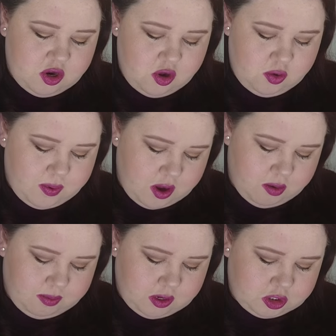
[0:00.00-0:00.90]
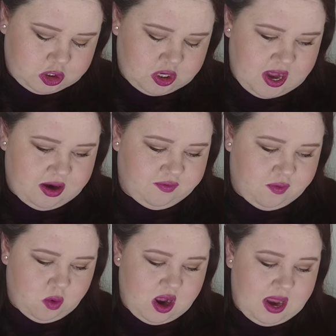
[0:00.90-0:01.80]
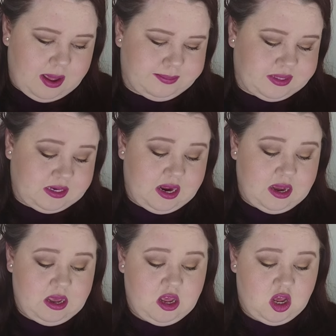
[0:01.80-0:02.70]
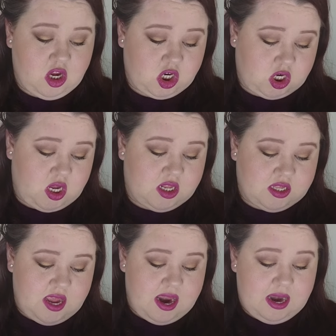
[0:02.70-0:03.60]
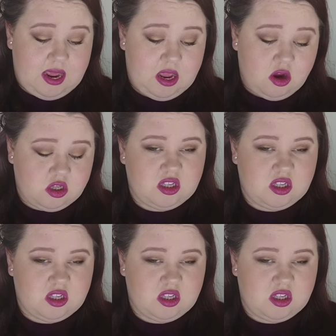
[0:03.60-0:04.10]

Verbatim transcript: two powder blush and four lipstick shades in here.